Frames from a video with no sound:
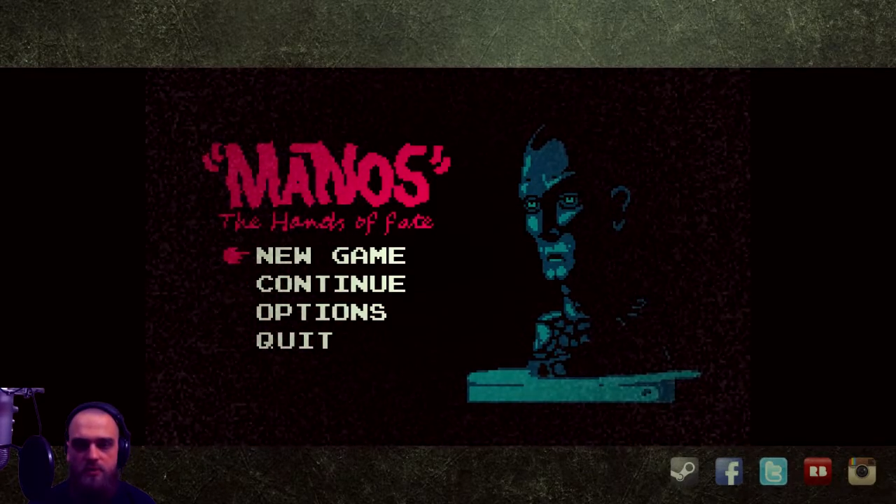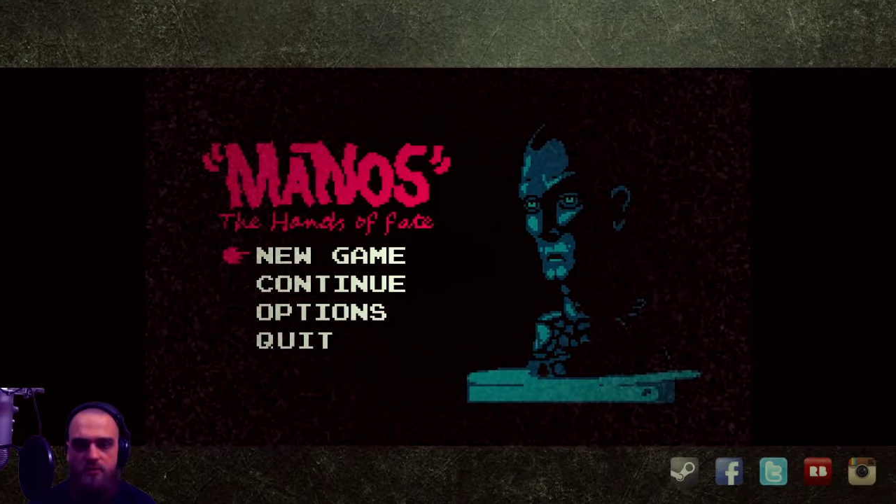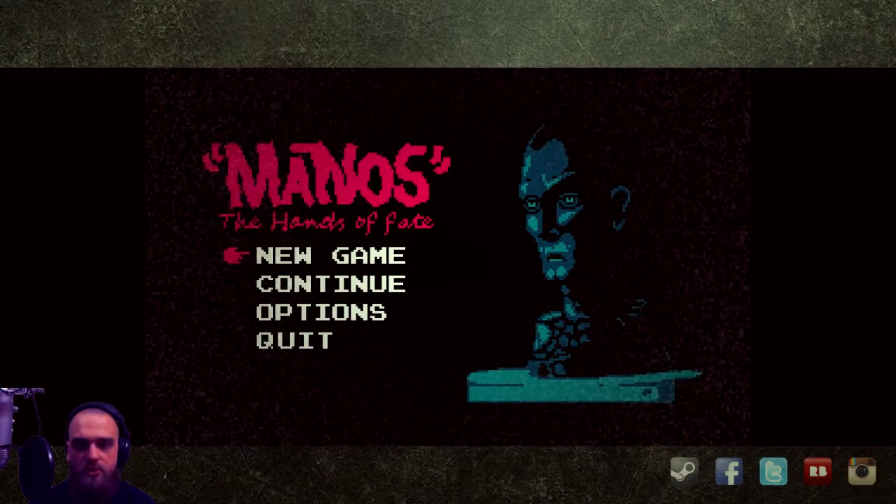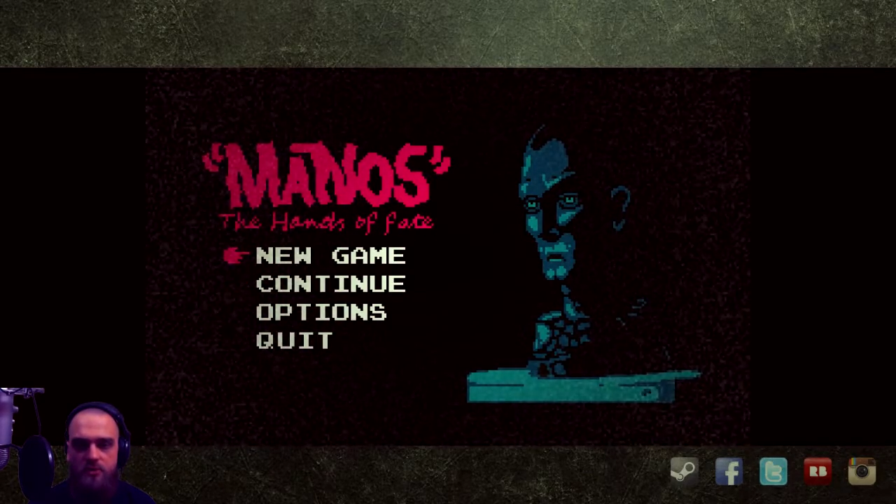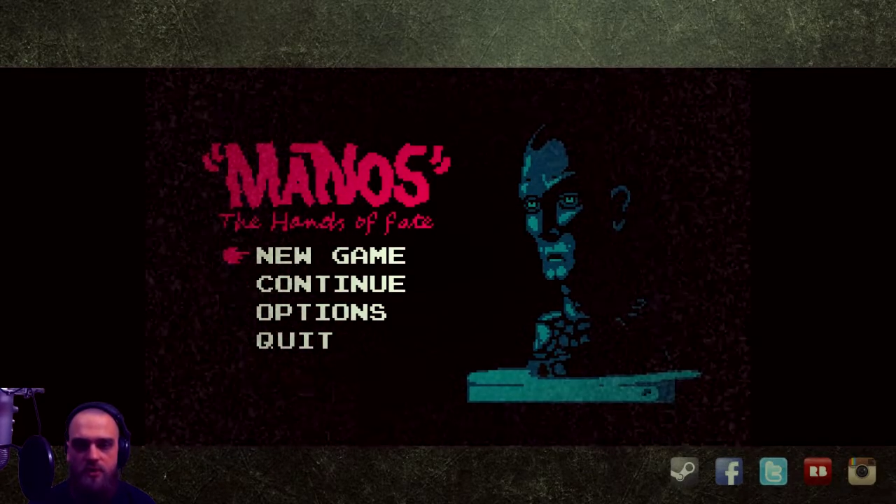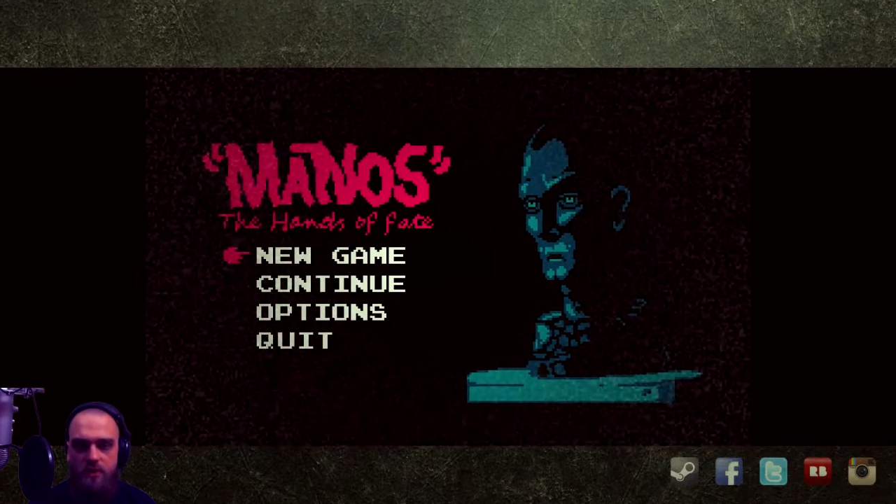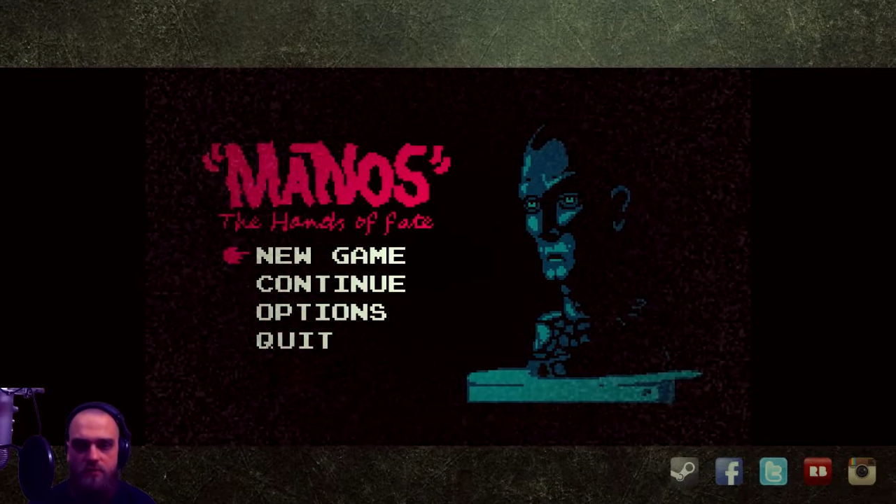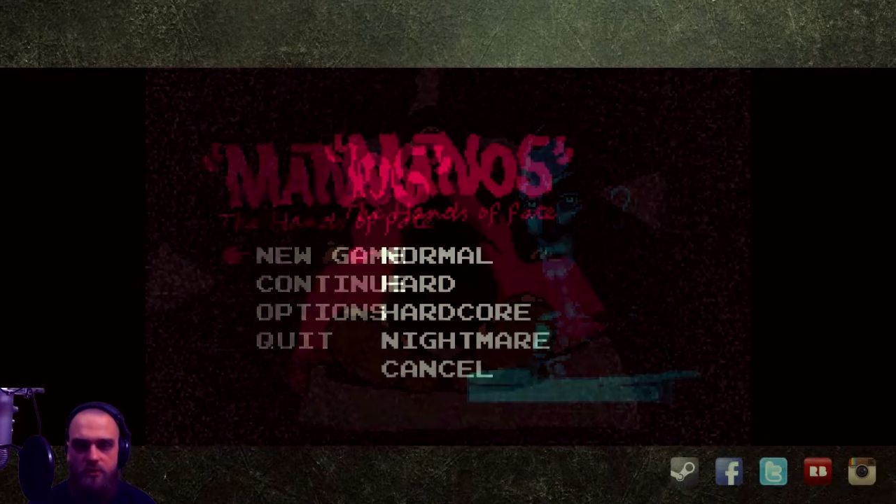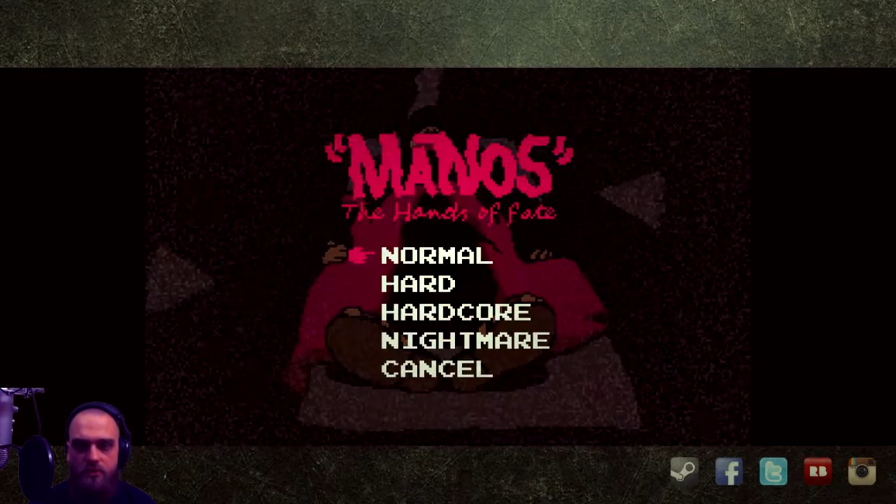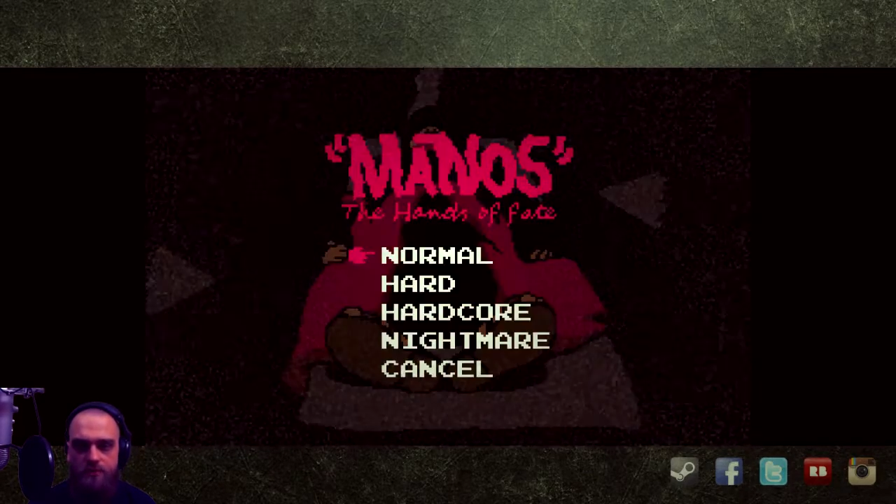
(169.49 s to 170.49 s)
start a new game
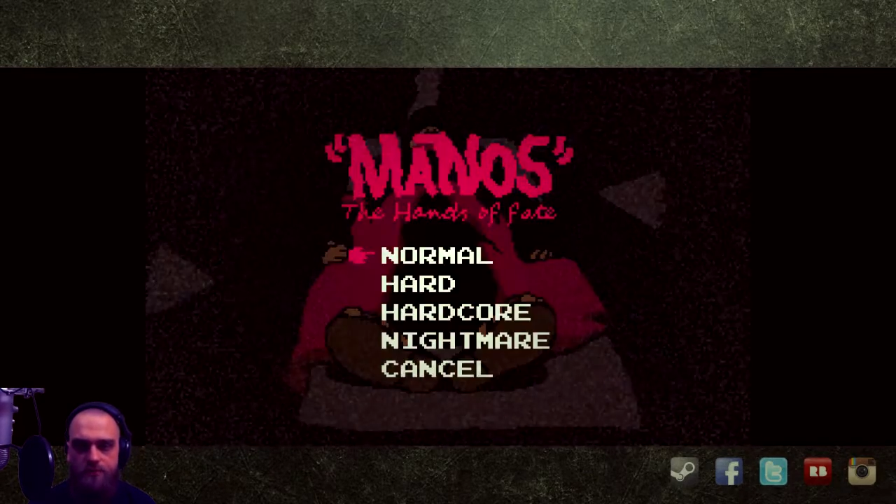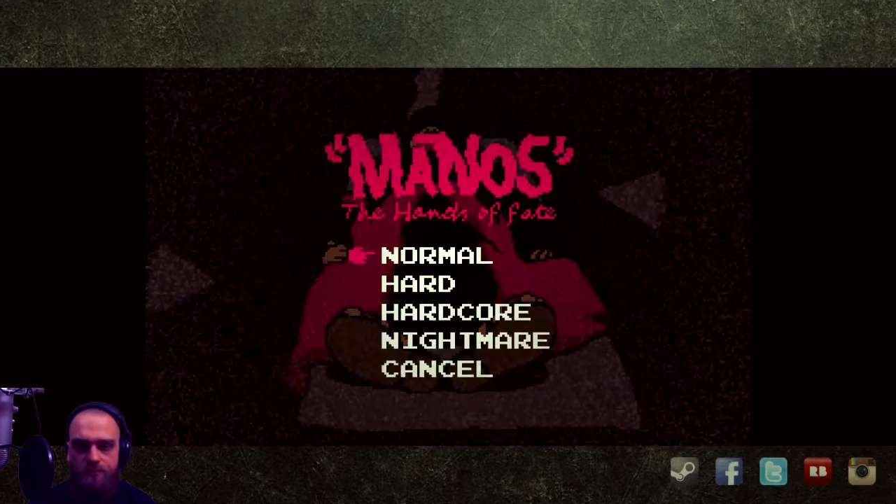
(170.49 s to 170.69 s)
for you.